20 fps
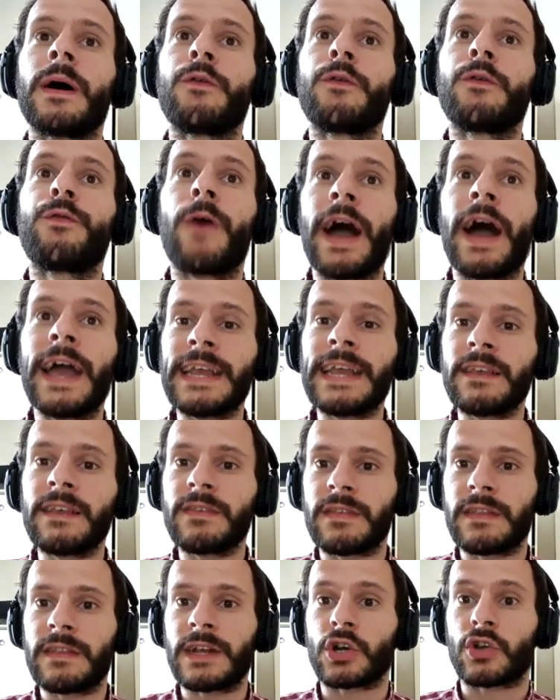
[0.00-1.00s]

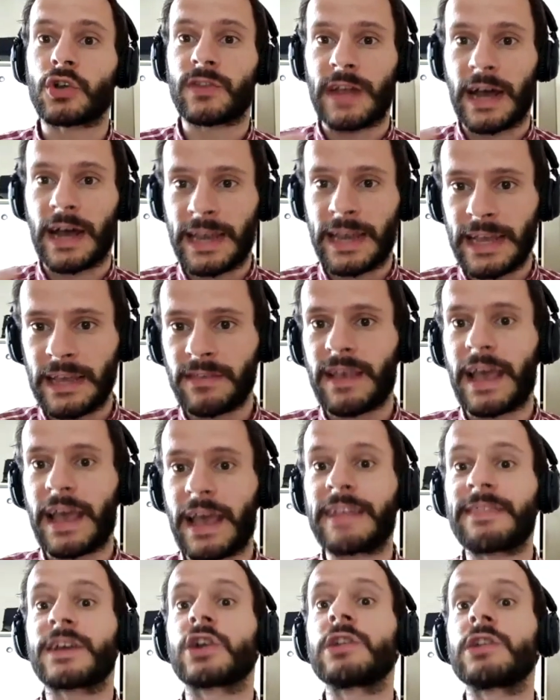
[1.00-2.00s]
financed their studies
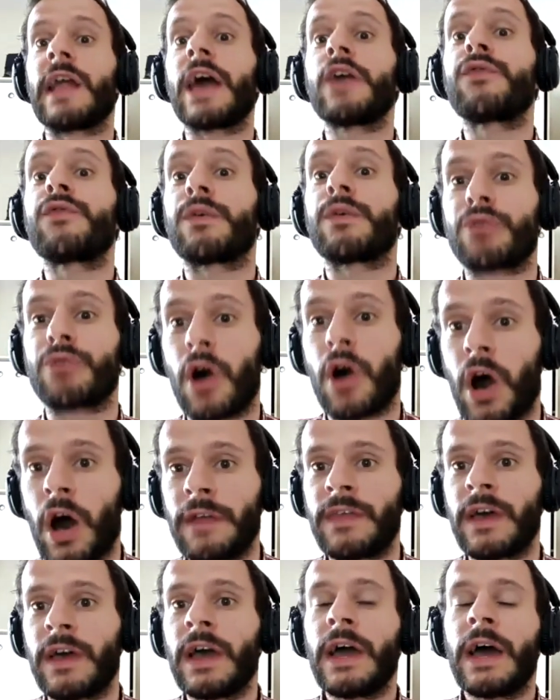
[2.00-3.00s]
and their life
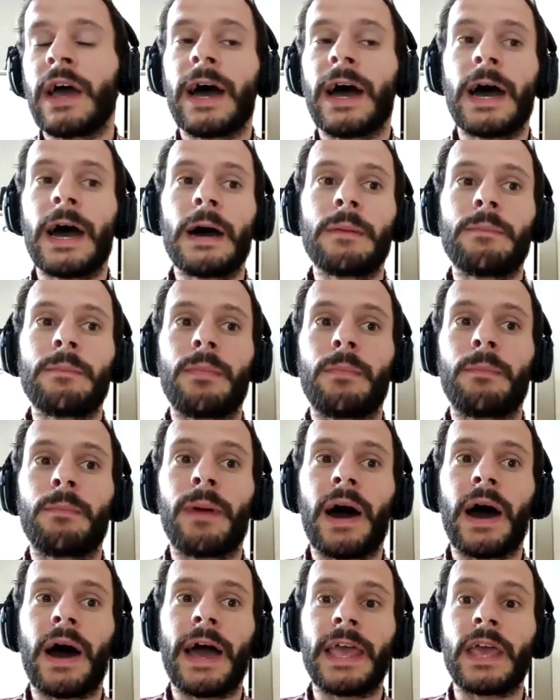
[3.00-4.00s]
abroad
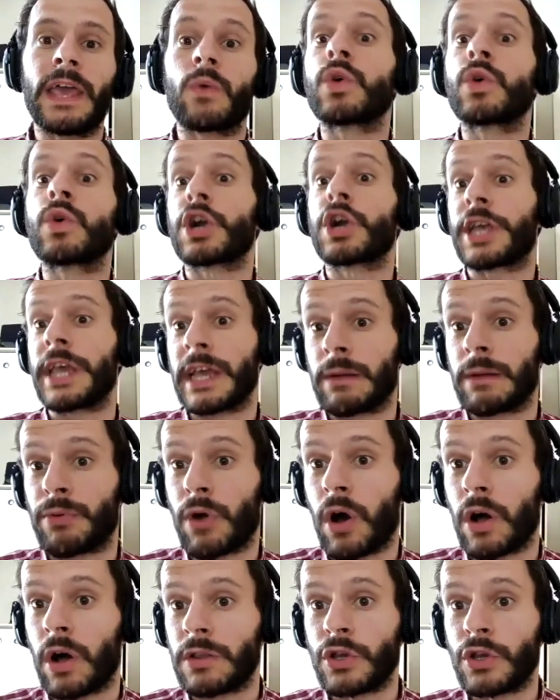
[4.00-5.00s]
by working
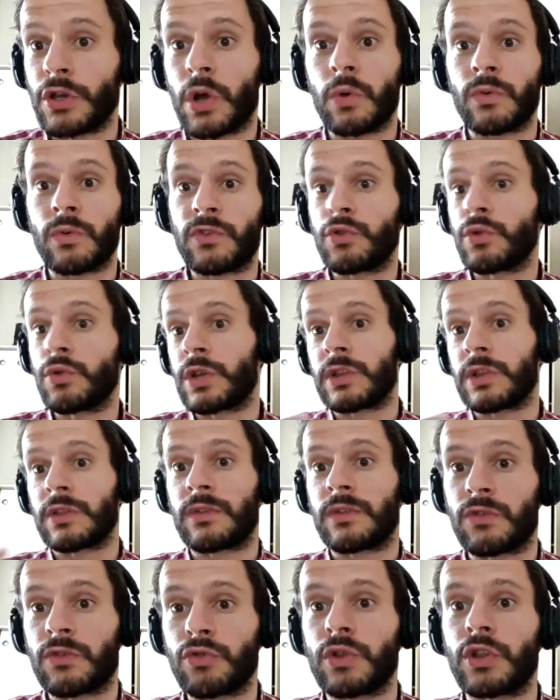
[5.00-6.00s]
abroad, you know,
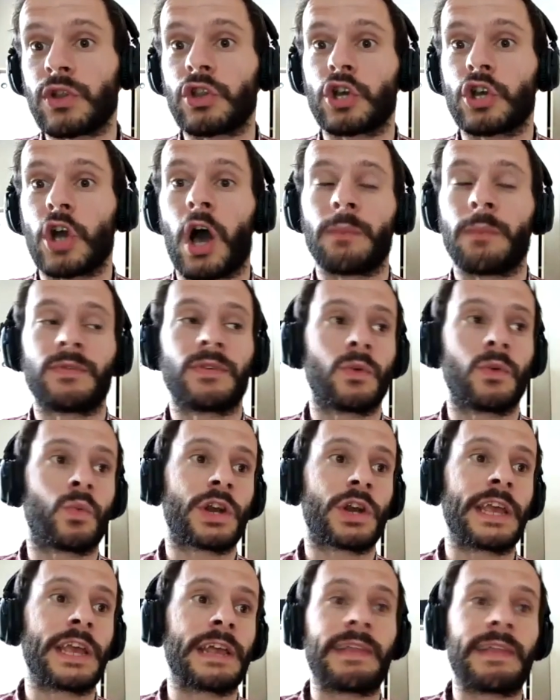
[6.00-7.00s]
student jobs,
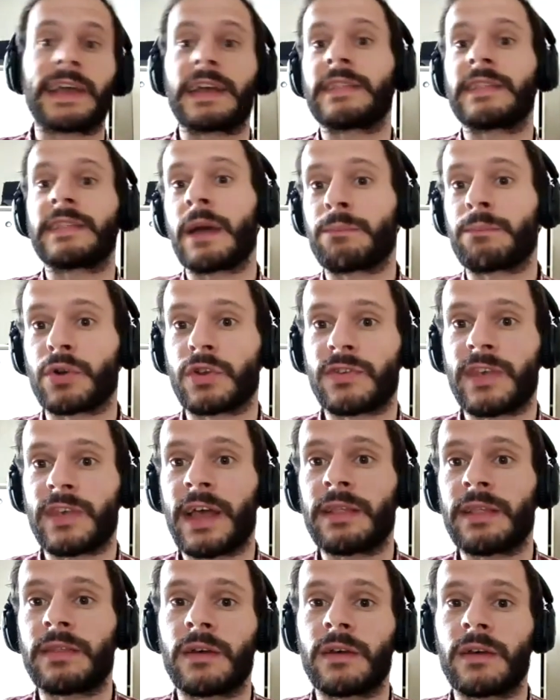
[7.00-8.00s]
working like a
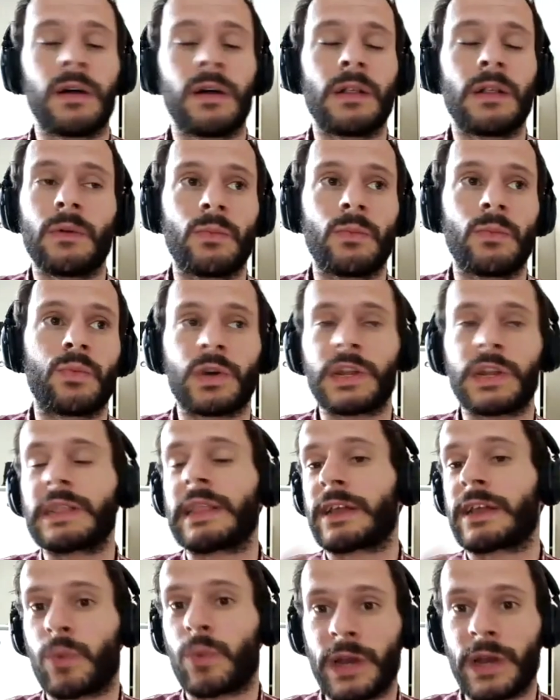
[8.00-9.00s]
10%, working
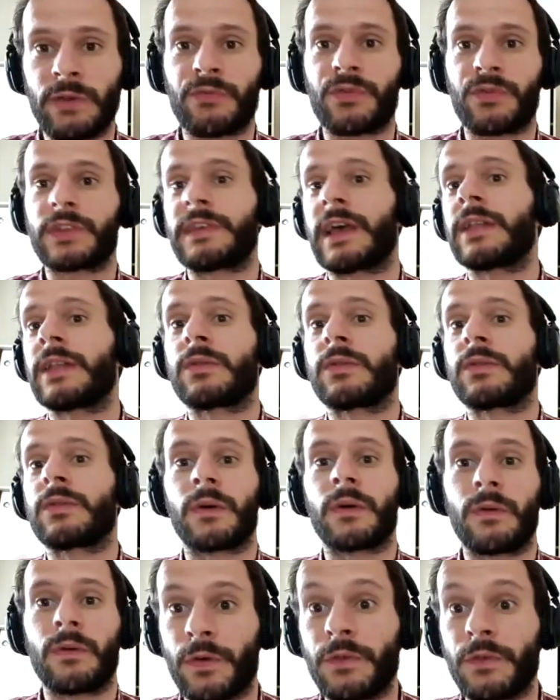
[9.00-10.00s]
like 20%,
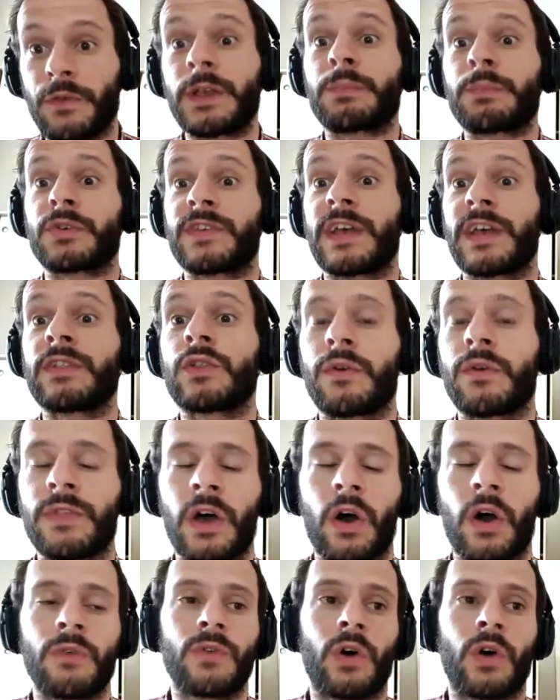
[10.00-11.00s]
50% of
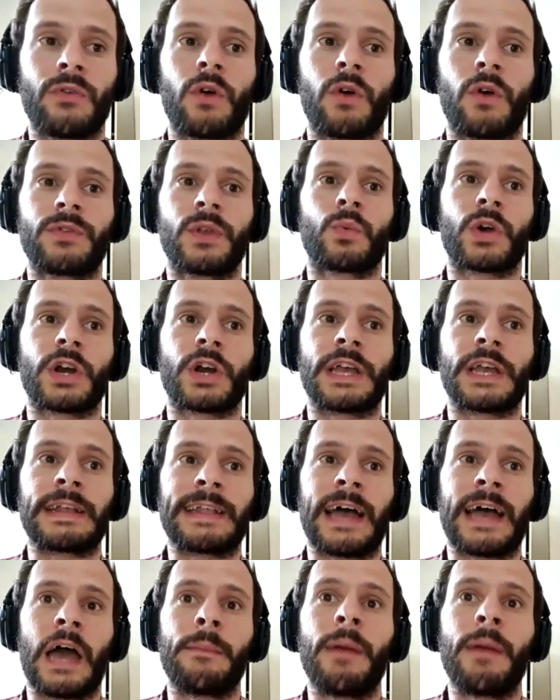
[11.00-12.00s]
the
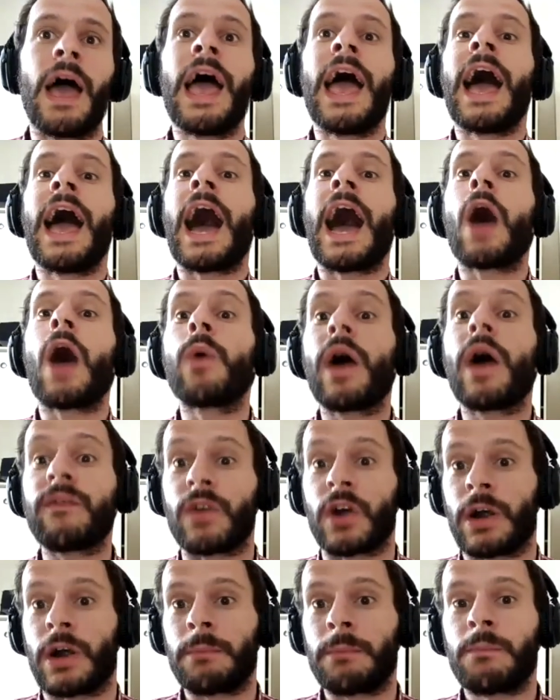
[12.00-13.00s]
working time.
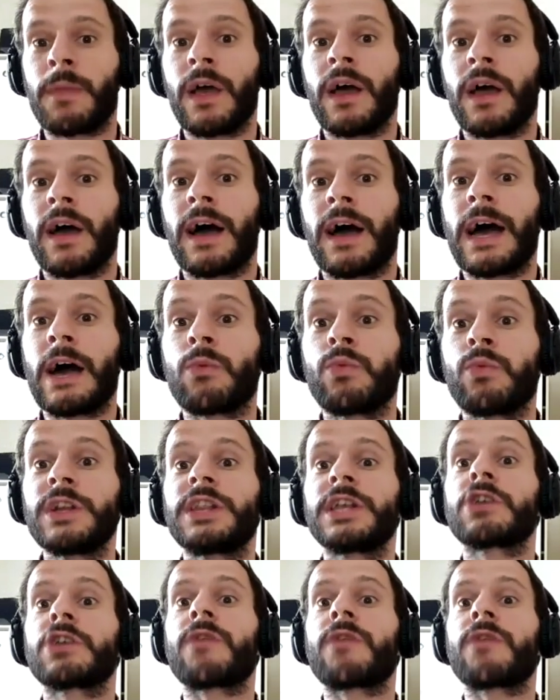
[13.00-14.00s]
However,
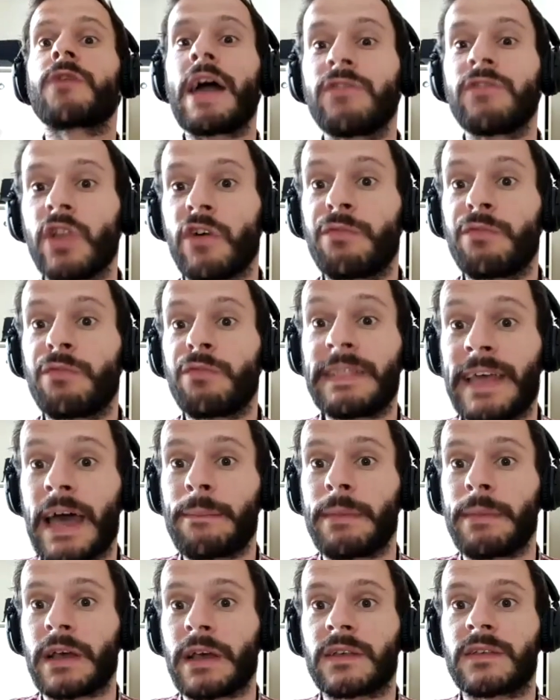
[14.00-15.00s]
with the arrival of
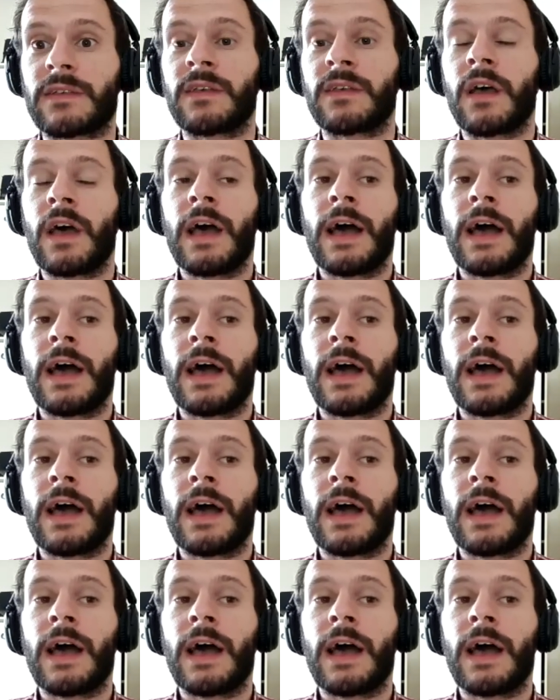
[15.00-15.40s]
pandemics,